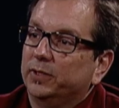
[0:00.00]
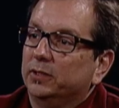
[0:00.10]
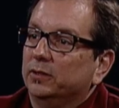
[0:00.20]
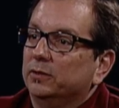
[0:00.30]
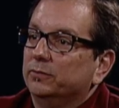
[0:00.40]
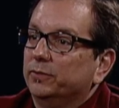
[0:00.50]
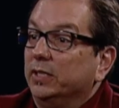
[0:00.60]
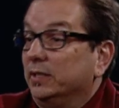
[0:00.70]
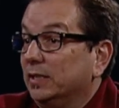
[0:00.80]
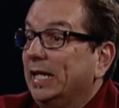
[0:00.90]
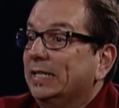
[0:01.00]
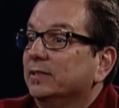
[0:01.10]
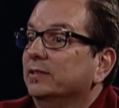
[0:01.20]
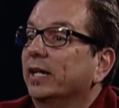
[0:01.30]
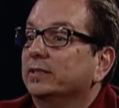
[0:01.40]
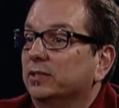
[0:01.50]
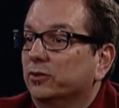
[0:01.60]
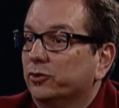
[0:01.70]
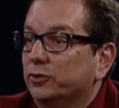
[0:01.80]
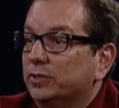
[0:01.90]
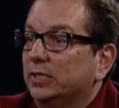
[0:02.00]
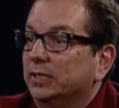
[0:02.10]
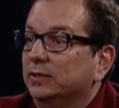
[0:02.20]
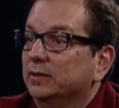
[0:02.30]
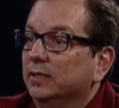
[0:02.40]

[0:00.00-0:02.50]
in a in Atlanta in 1913.